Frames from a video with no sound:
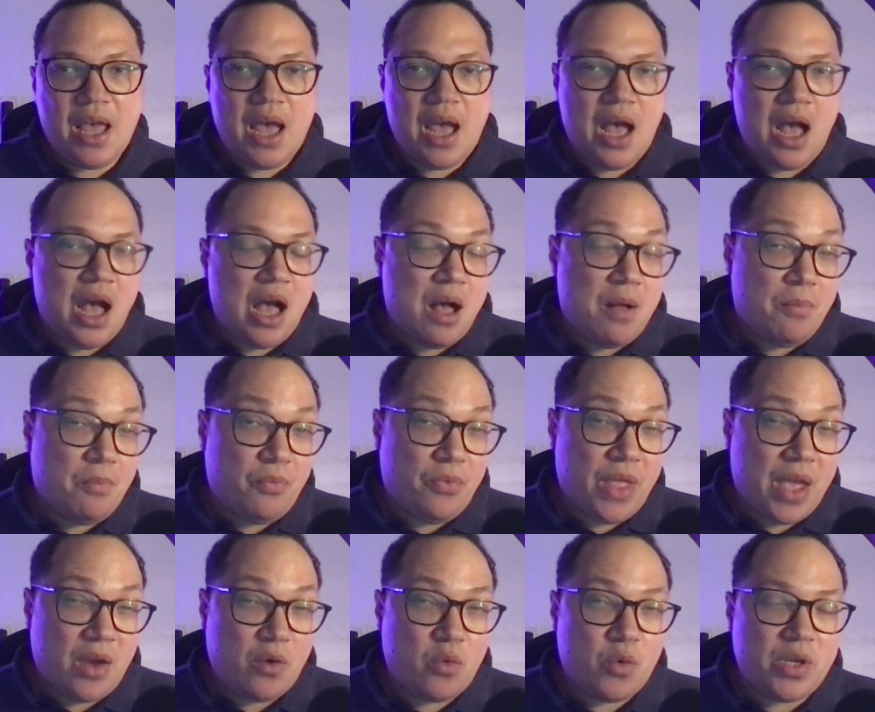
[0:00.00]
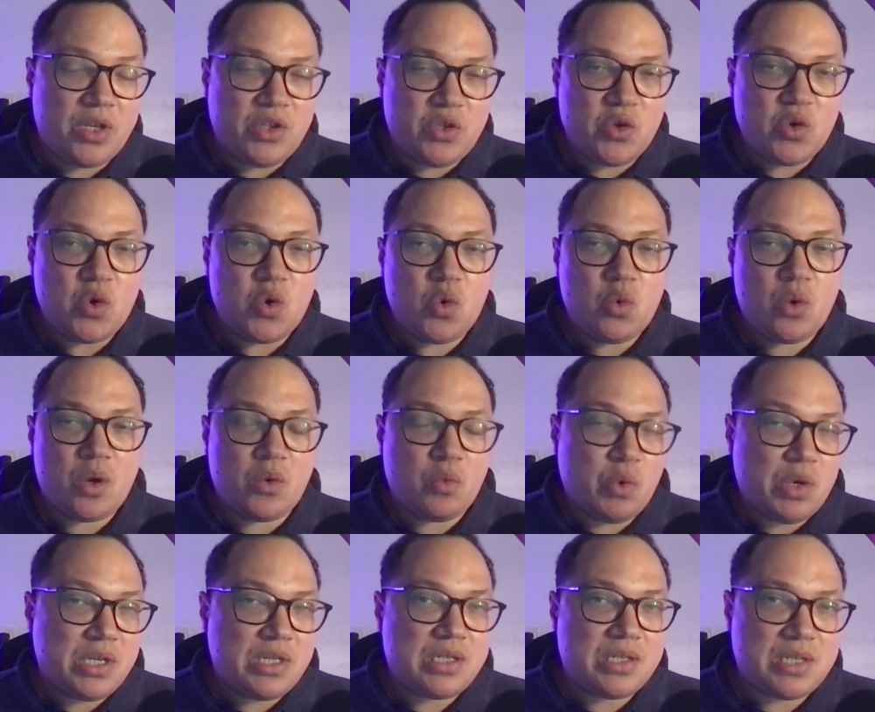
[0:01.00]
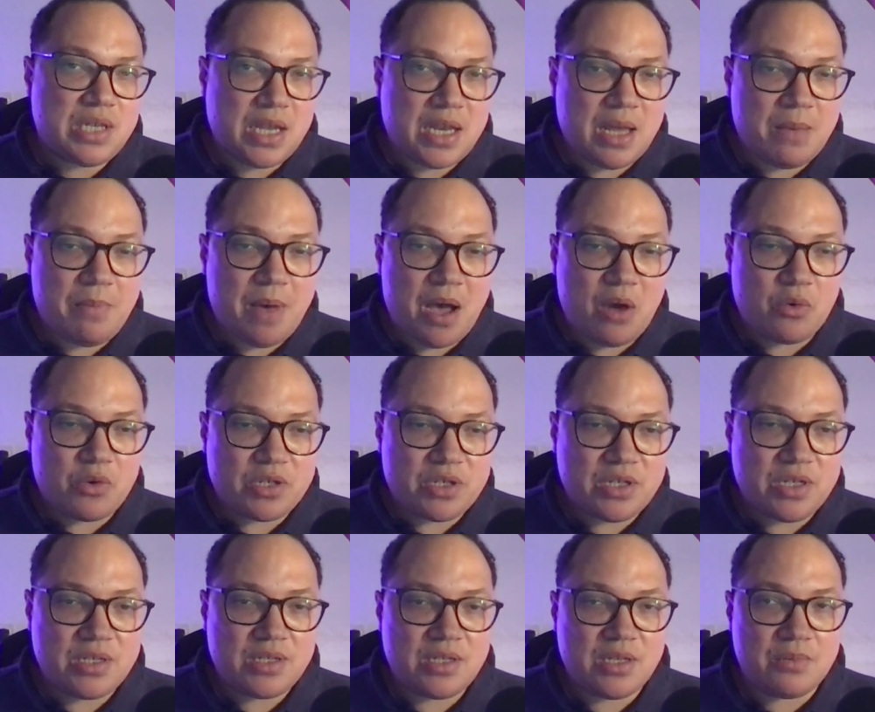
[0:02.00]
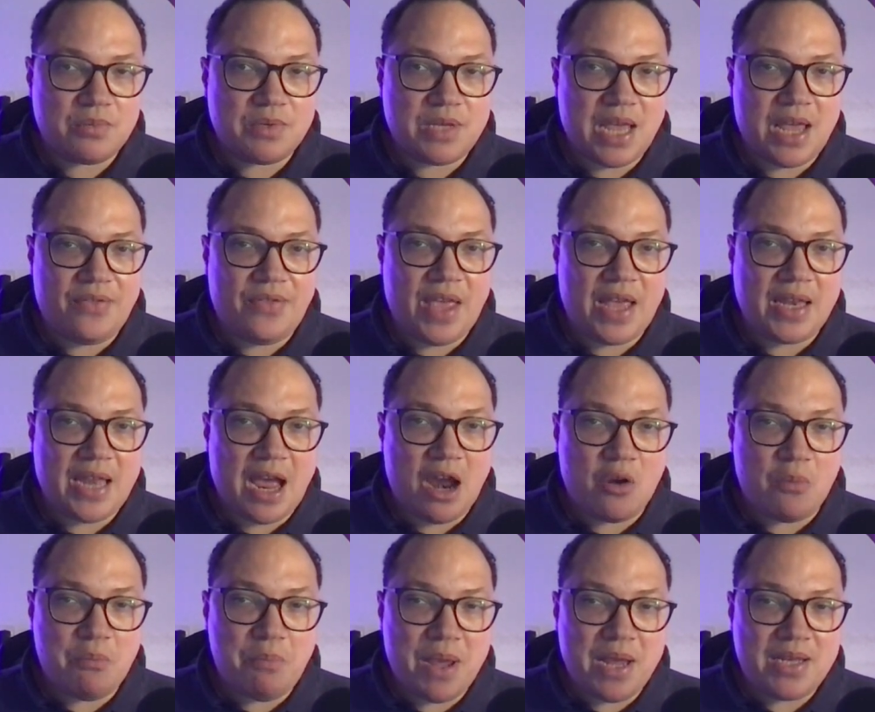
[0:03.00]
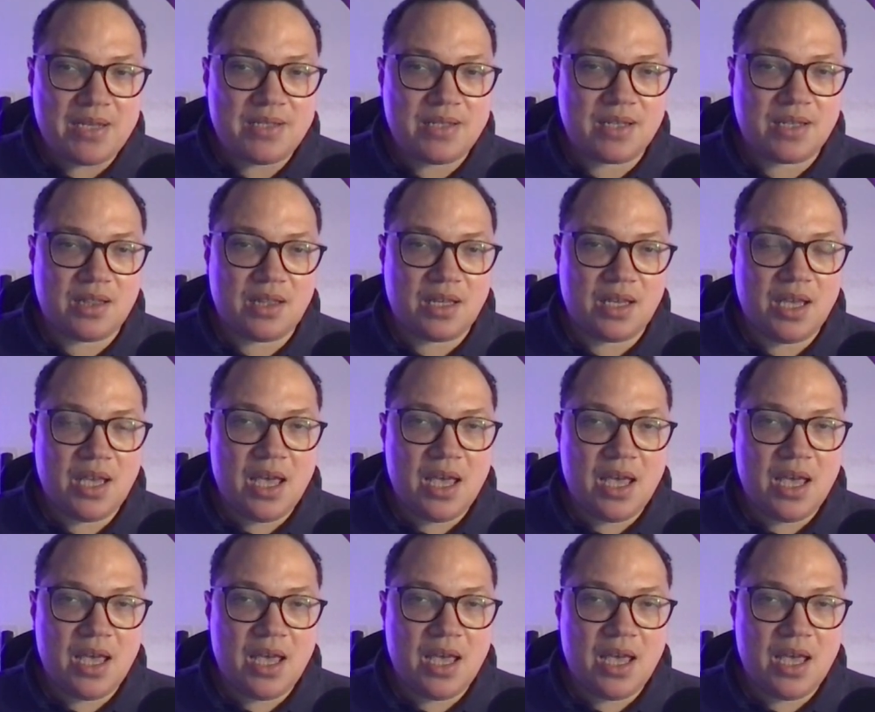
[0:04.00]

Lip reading: that we do when we set up our systems, and that are basically